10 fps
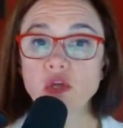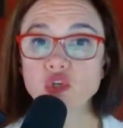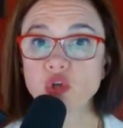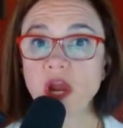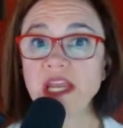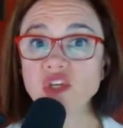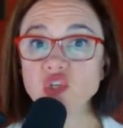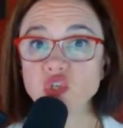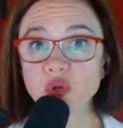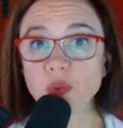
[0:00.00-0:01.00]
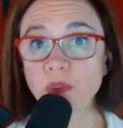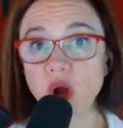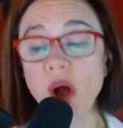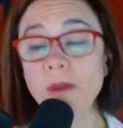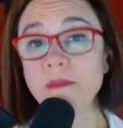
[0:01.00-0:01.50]
tried and true
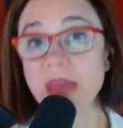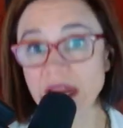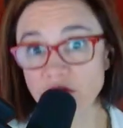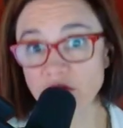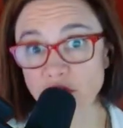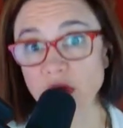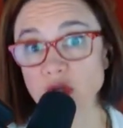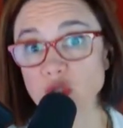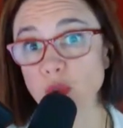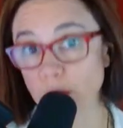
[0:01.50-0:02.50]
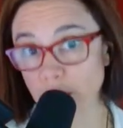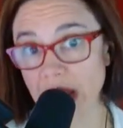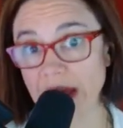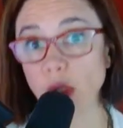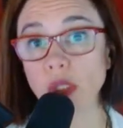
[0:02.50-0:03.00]
Paul Manafort
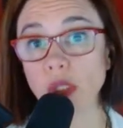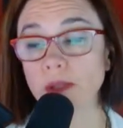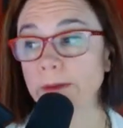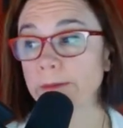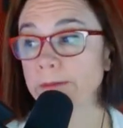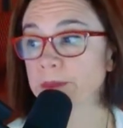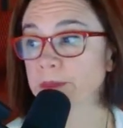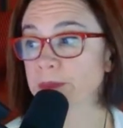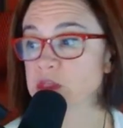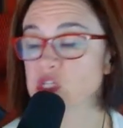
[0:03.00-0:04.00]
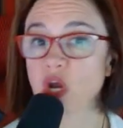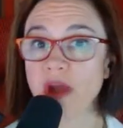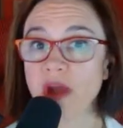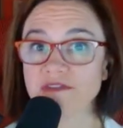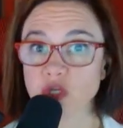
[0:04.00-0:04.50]
model to go
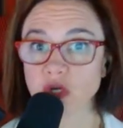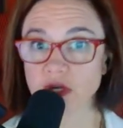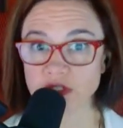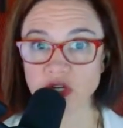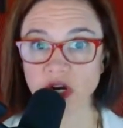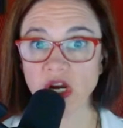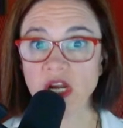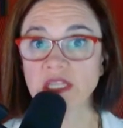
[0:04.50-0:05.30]
after Hunter.